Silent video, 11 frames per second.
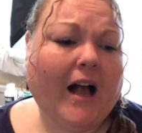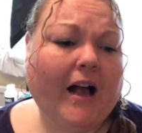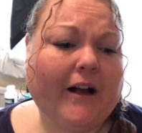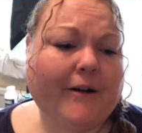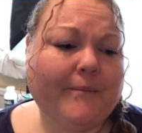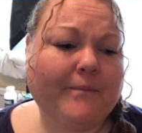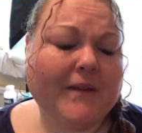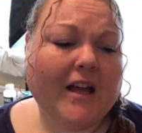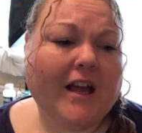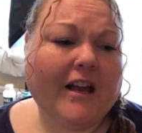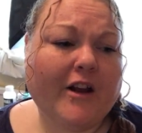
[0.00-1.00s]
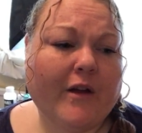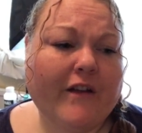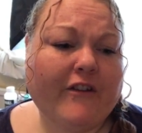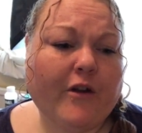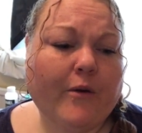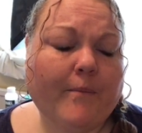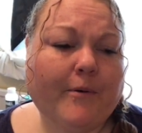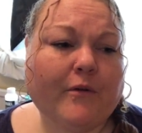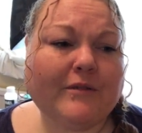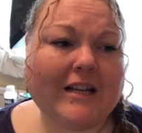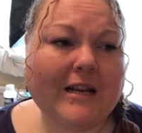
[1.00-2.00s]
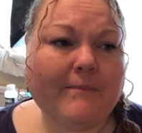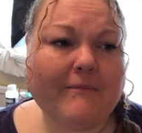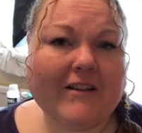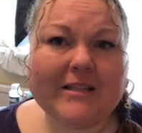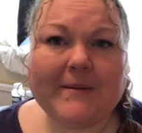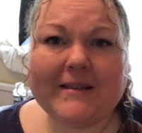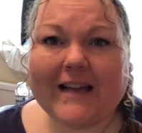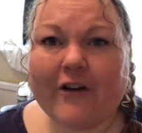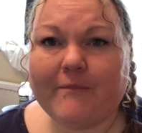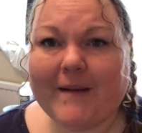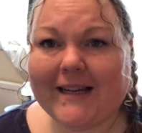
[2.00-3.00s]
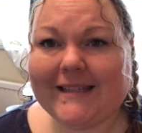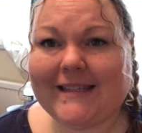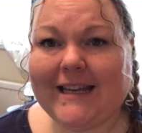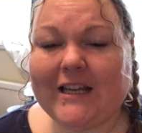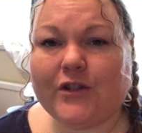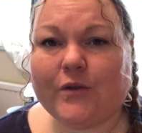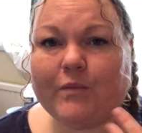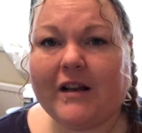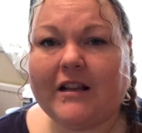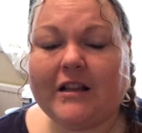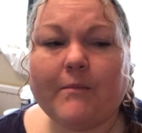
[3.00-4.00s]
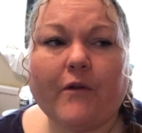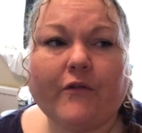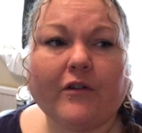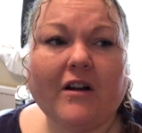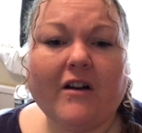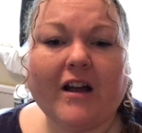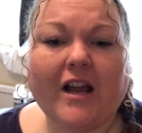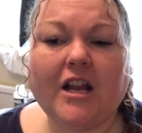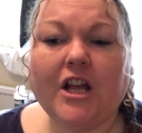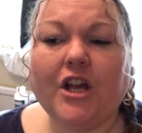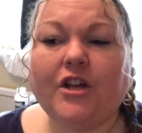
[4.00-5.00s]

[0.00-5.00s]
You know, if you pulled any recipes out of magazines or printed them off online,